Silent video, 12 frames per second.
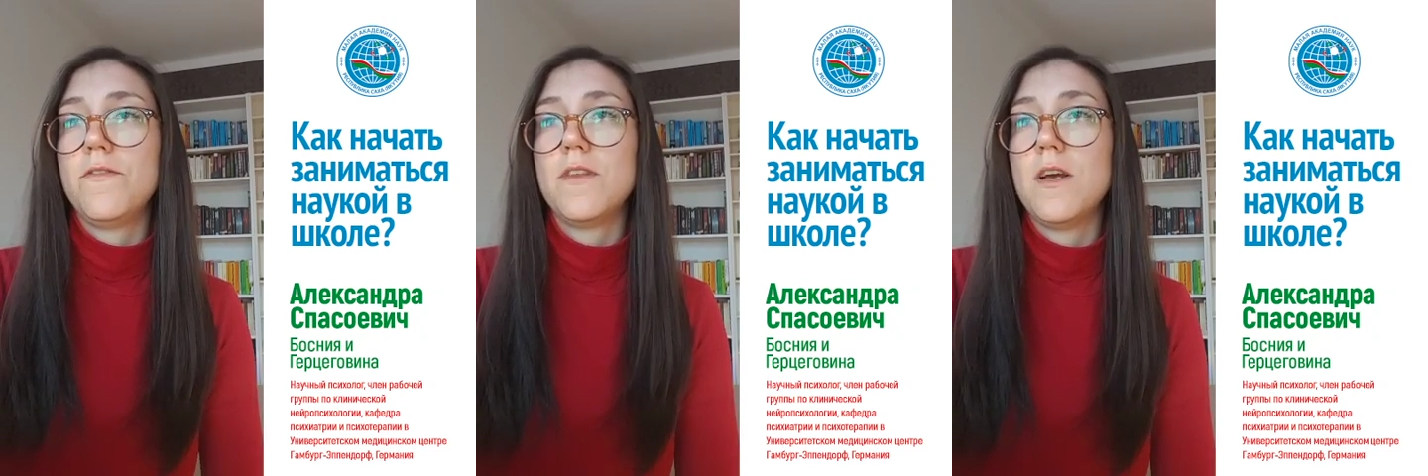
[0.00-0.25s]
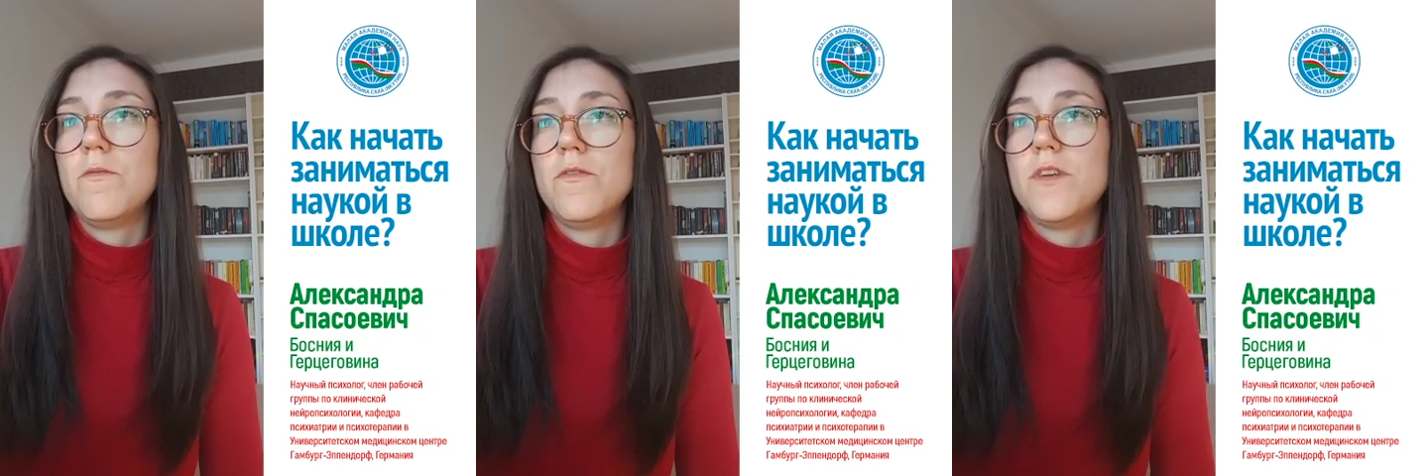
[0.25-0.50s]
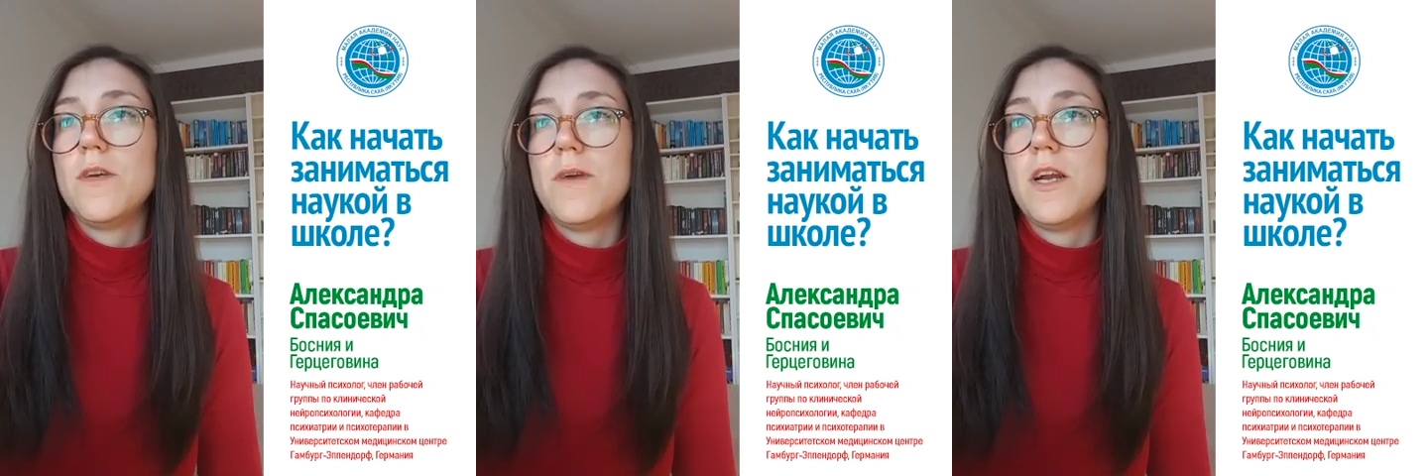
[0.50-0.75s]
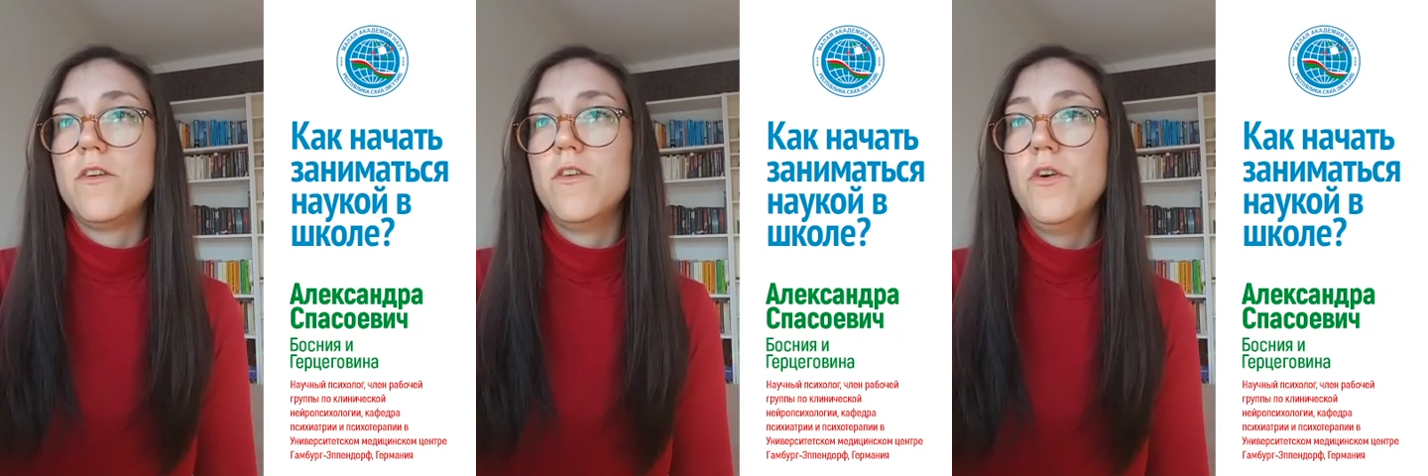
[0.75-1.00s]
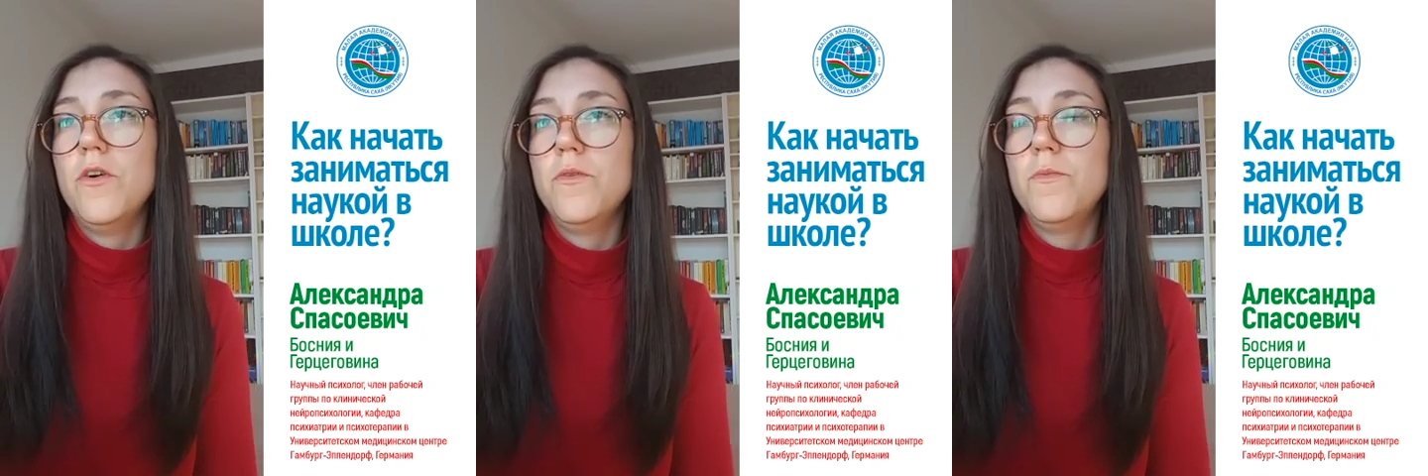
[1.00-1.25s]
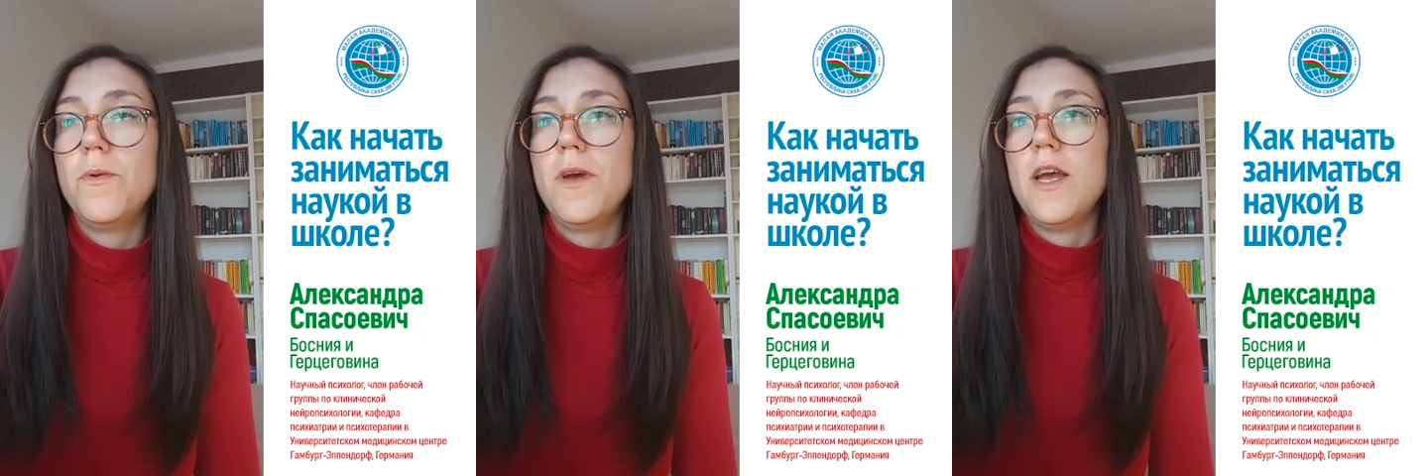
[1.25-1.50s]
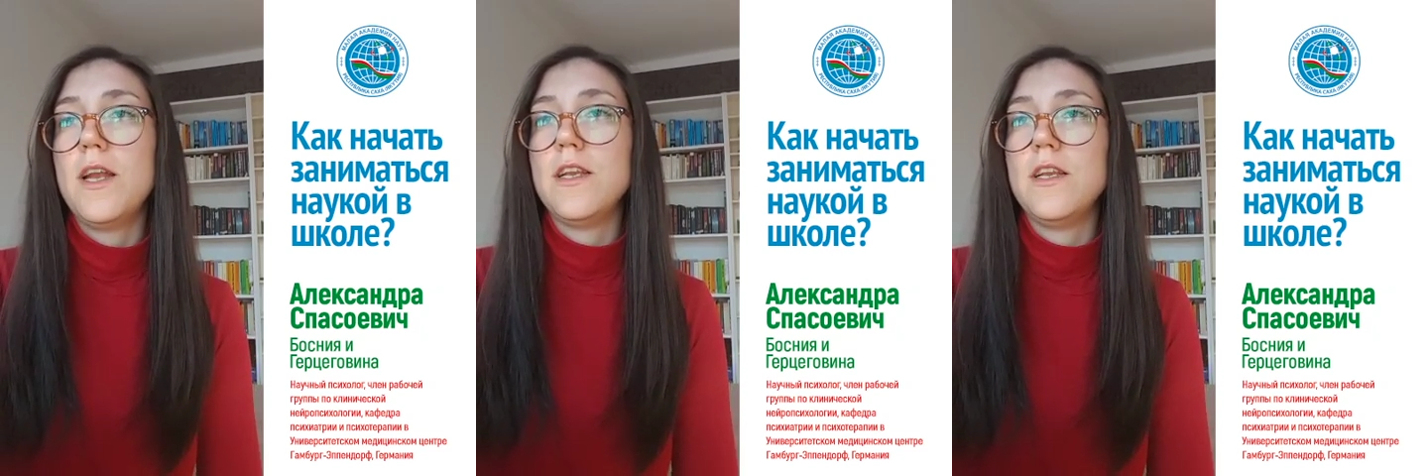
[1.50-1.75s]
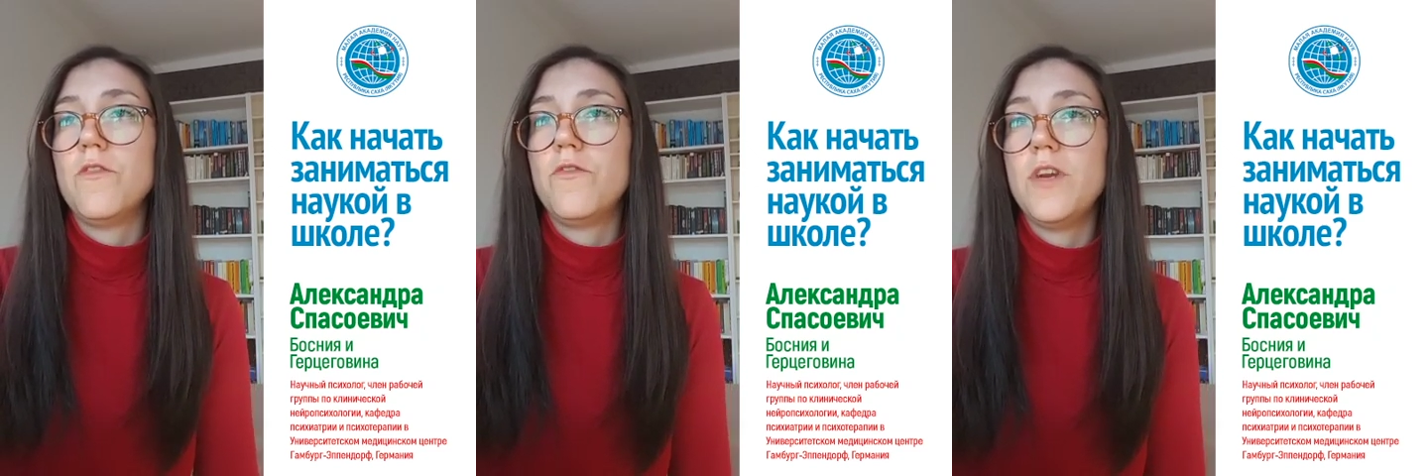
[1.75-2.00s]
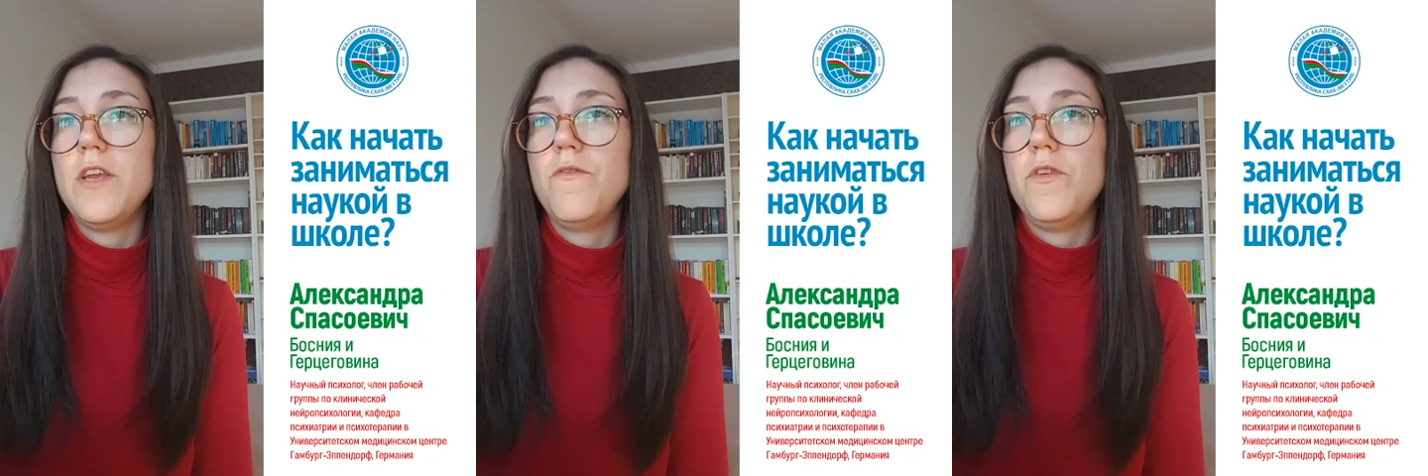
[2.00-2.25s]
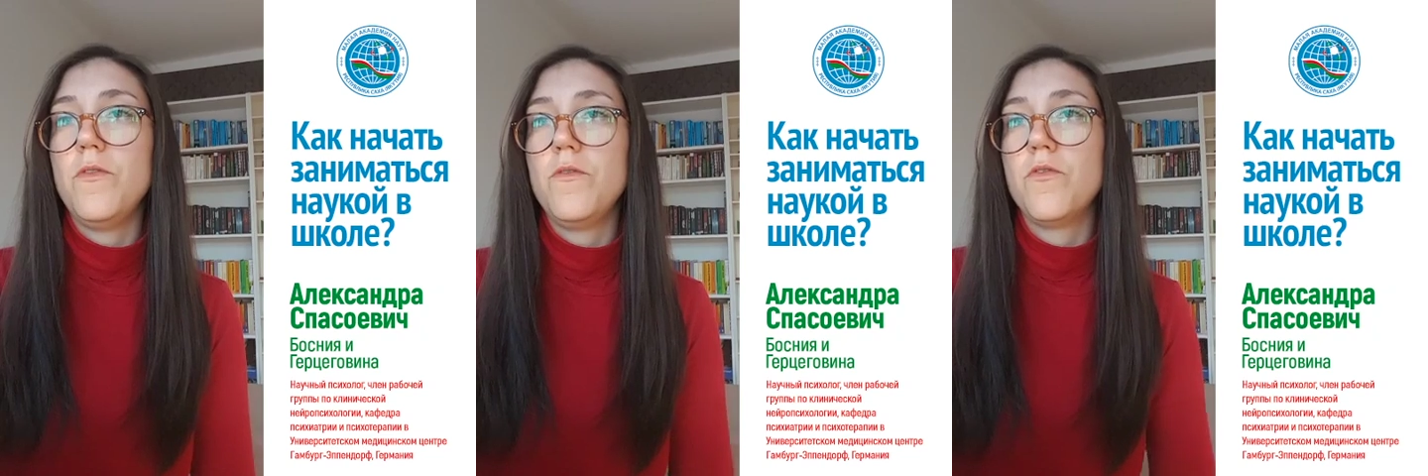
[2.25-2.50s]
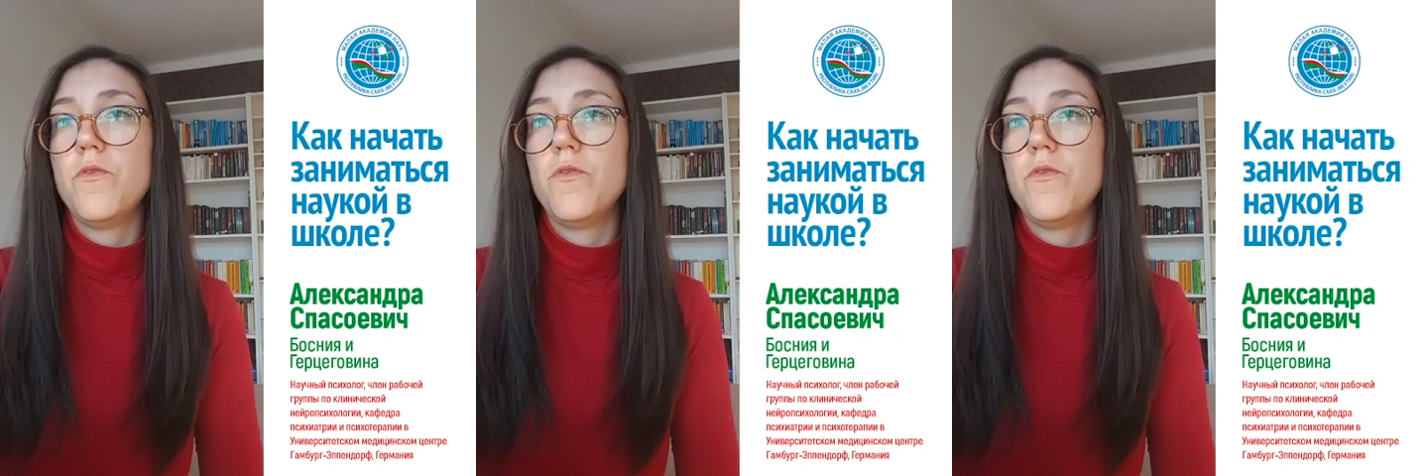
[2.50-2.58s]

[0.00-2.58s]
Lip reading: some of them are open in the review.